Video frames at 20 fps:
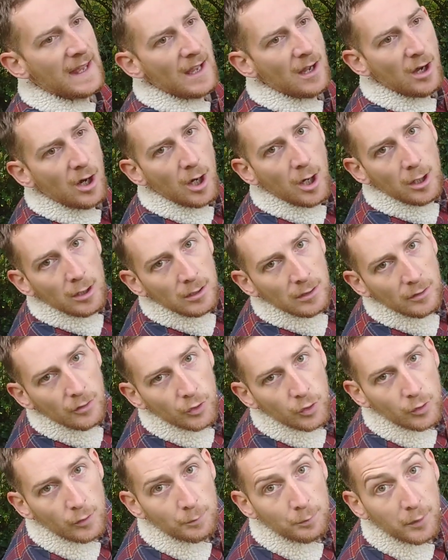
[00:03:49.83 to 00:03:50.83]
They are
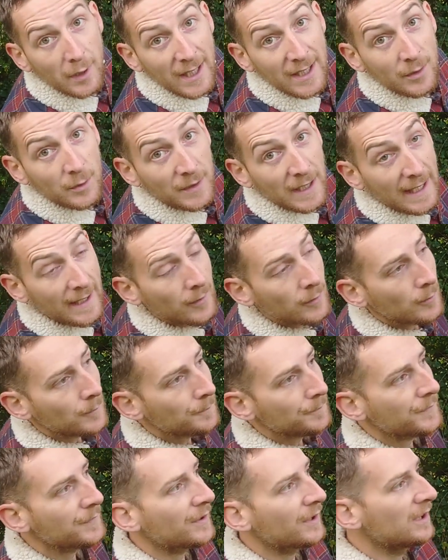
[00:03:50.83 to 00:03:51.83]
sort of brailled
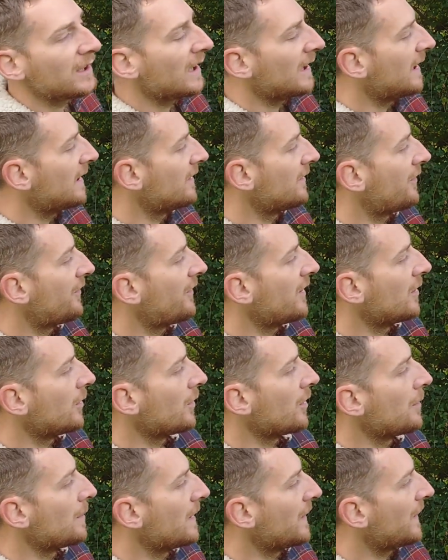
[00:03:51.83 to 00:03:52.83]
out, so you can
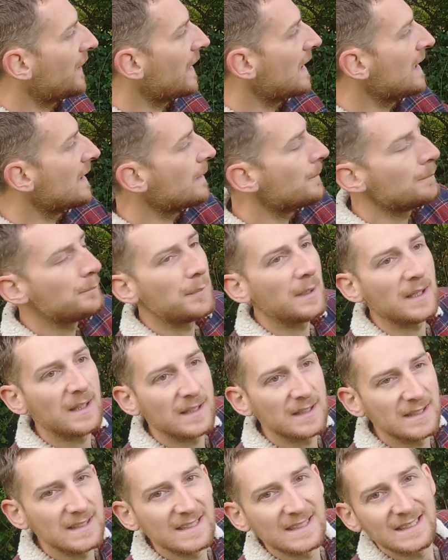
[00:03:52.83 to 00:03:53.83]
feel them and see them,
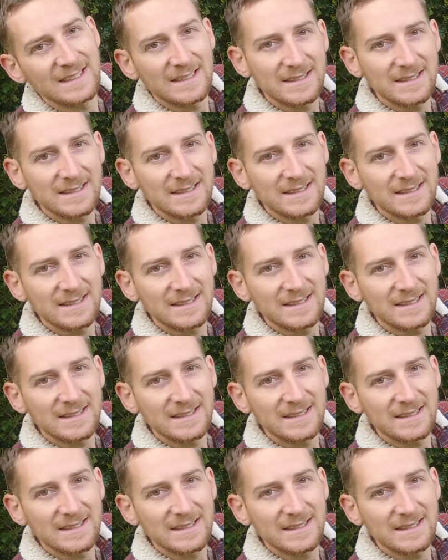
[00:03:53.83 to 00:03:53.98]
but